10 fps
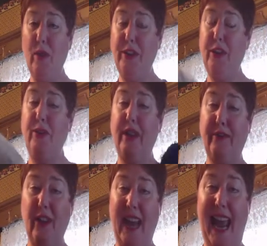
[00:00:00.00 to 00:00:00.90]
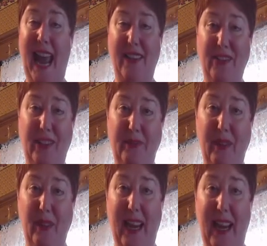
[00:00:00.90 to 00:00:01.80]
with two different hats,
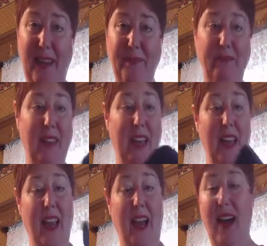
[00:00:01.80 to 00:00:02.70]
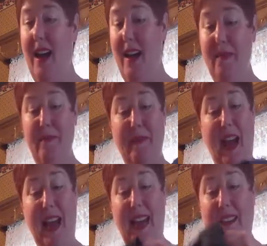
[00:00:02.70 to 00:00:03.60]
okay?
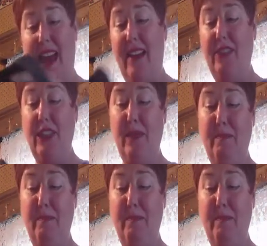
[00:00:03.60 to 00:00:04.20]
I have just a